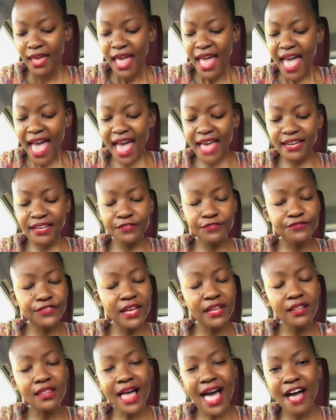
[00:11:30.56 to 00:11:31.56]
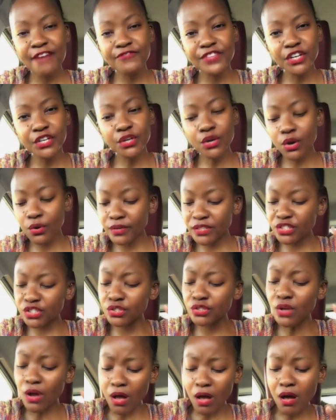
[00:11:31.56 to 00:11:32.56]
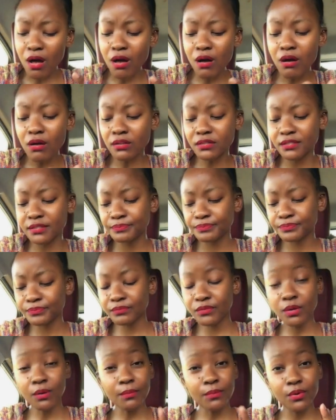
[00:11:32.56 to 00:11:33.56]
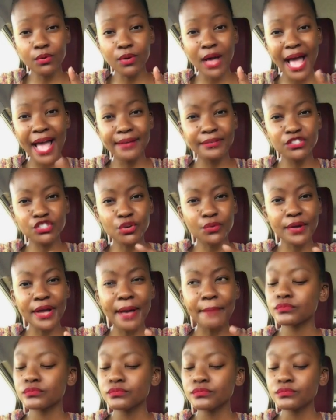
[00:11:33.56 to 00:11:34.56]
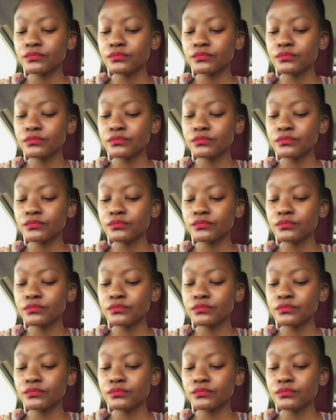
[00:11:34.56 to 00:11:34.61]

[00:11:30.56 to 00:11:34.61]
And if they laugh, then you're installed. Oh, well, I choke up.